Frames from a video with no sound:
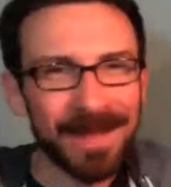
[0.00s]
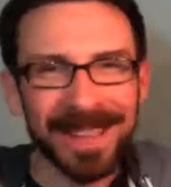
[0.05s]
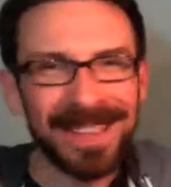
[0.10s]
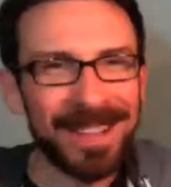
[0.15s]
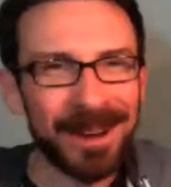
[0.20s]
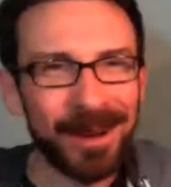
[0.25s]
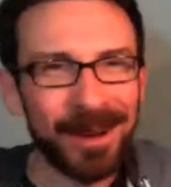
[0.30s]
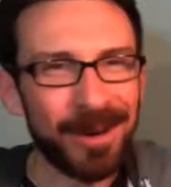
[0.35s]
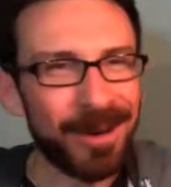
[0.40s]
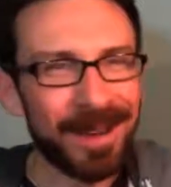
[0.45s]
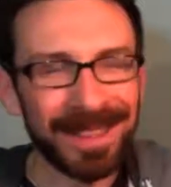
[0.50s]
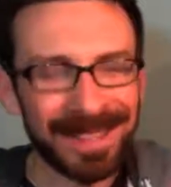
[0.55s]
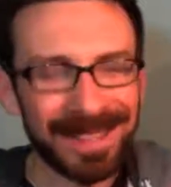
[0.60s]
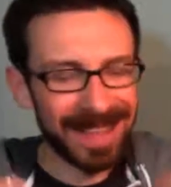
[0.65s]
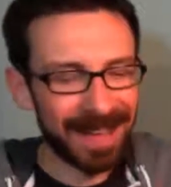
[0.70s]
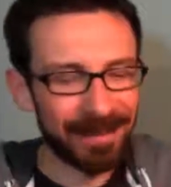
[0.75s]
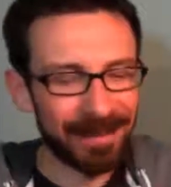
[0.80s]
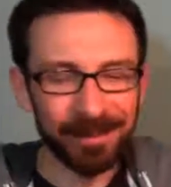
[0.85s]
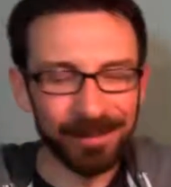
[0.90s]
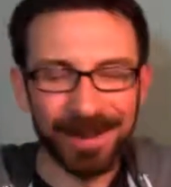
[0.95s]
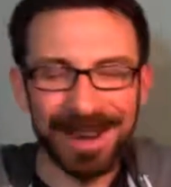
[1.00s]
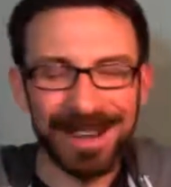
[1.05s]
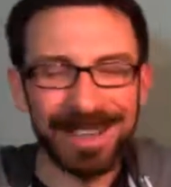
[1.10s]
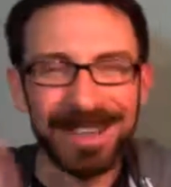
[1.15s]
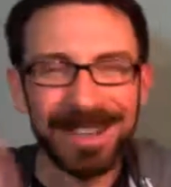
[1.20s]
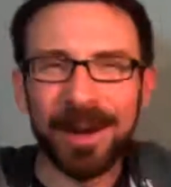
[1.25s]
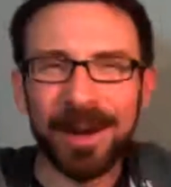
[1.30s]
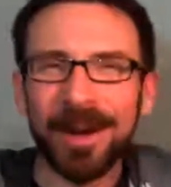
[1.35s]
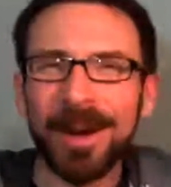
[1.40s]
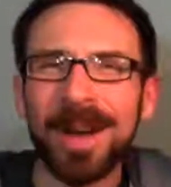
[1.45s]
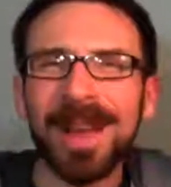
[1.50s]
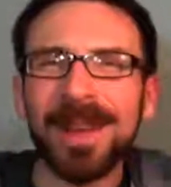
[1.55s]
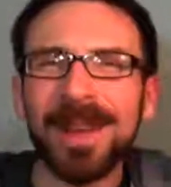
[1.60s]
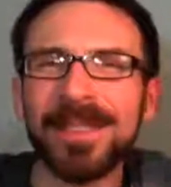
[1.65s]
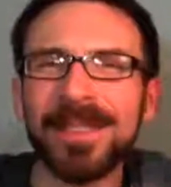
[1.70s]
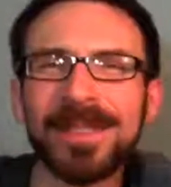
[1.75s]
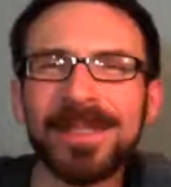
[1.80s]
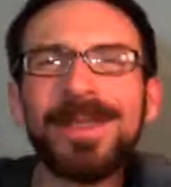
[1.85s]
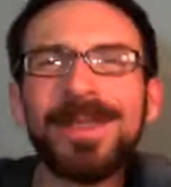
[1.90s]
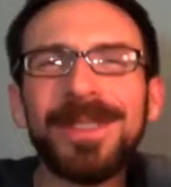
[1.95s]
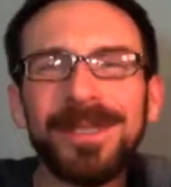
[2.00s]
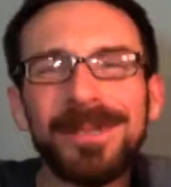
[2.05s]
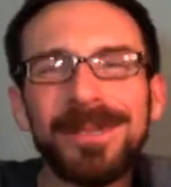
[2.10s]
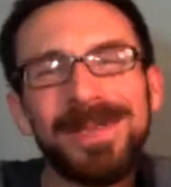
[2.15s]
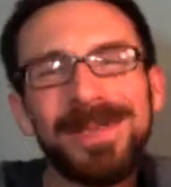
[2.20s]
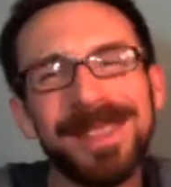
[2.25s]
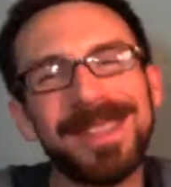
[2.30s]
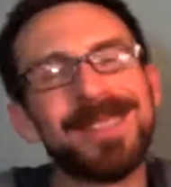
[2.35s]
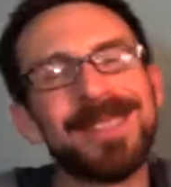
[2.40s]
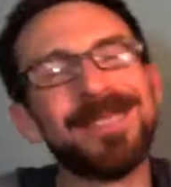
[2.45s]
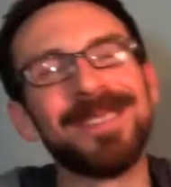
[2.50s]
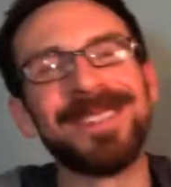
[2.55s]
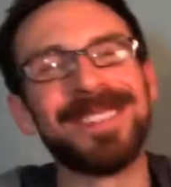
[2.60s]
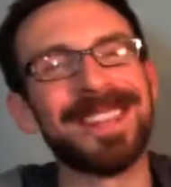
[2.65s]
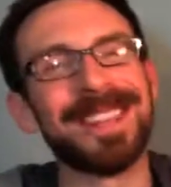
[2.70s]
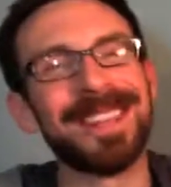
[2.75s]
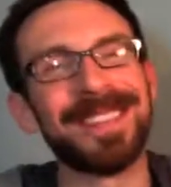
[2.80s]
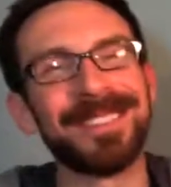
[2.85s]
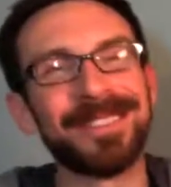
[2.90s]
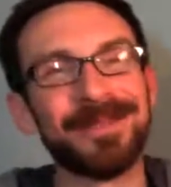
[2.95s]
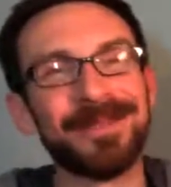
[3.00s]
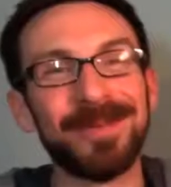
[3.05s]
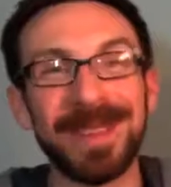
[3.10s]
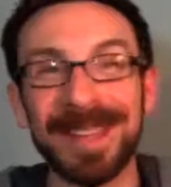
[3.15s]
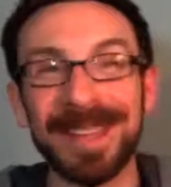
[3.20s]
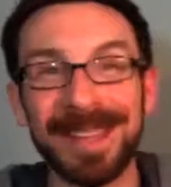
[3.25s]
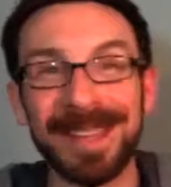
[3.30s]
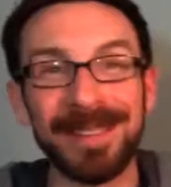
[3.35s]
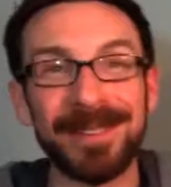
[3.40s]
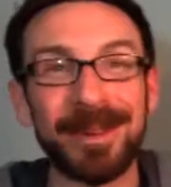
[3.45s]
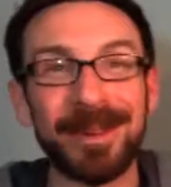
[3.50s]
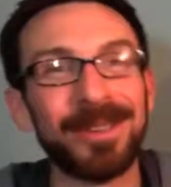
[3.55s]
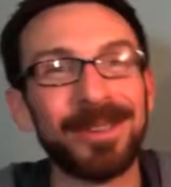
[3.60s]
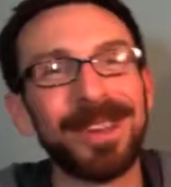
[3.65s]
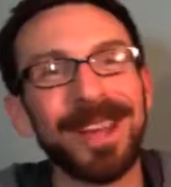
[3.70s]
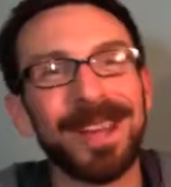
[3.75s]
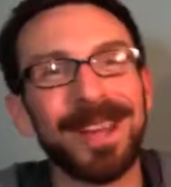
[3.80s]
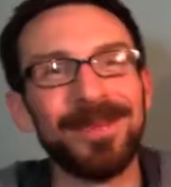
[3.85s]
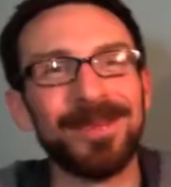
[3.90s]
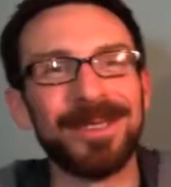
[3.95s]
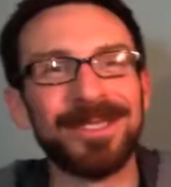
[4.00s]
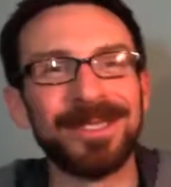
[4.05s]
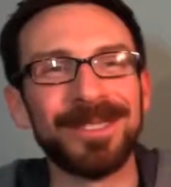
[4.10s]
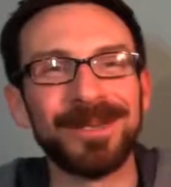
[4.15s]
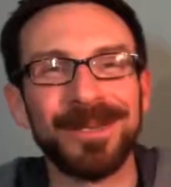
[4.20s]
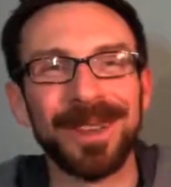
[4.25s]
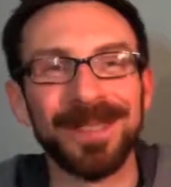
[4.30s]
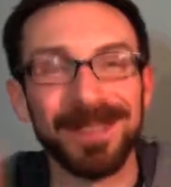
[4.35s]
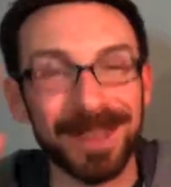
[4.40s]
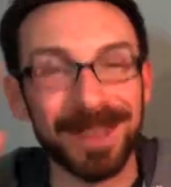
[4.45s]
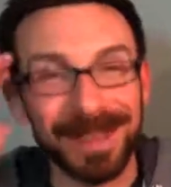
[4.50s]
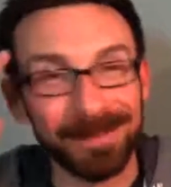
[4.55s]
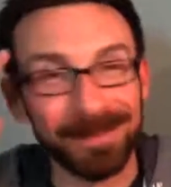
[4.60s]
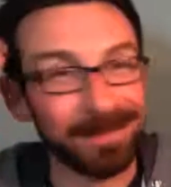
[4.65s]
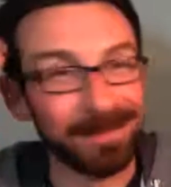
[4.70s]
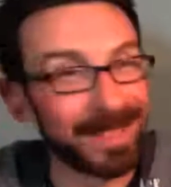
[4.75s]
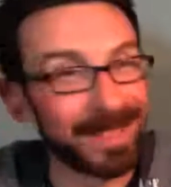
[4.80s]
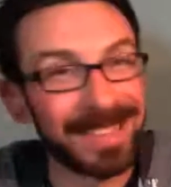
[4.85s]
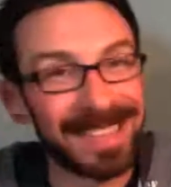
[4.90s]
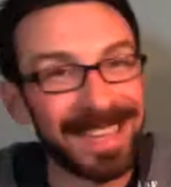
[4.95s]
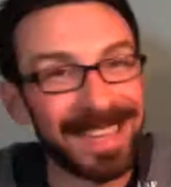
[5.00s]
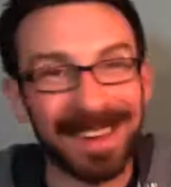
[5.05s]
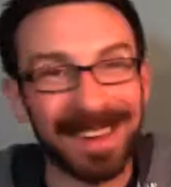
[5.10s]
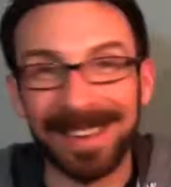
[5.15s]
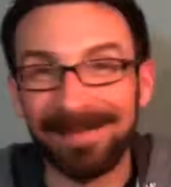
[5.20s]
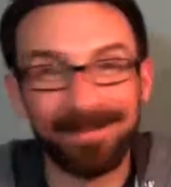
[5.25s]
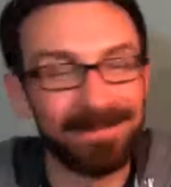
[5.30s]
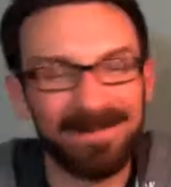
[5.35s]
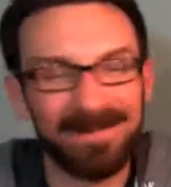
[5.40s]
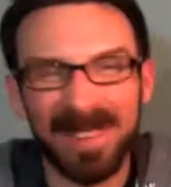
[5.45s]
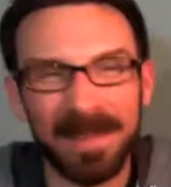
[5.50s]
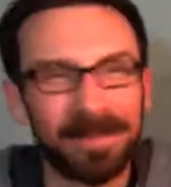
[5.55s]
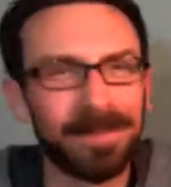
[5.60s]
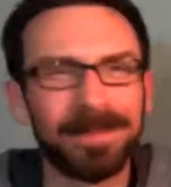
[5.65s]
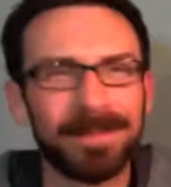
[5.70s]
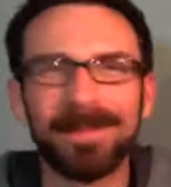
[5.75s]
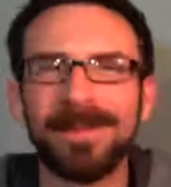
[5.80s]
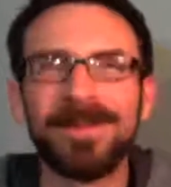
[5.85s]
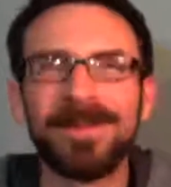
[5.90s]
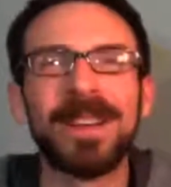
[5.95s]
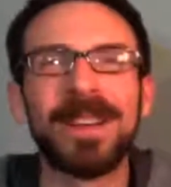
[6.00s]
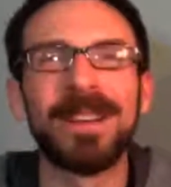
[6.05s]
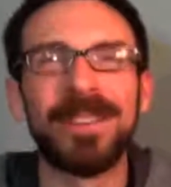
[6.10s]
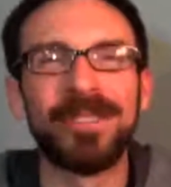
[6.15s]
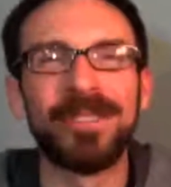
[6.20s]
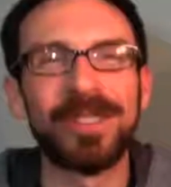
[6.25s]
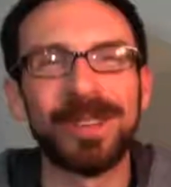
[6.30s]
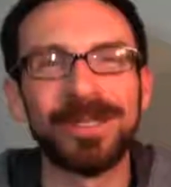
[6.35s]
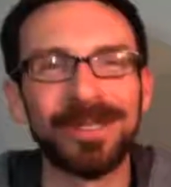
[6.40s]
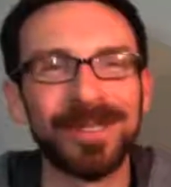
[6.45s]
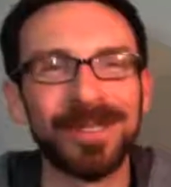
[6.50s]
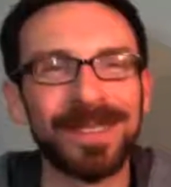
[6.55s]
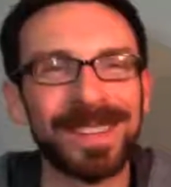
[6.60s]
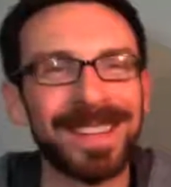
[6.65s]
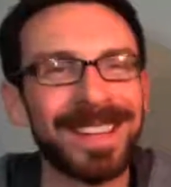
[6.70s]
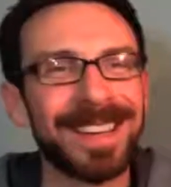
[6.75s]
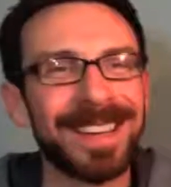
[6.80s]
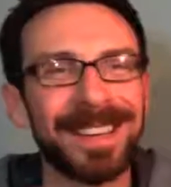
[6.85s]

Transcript: You know, they have a radio. Somebody could be here and take us away in no time whatsoever. Again, I'm very sheltered.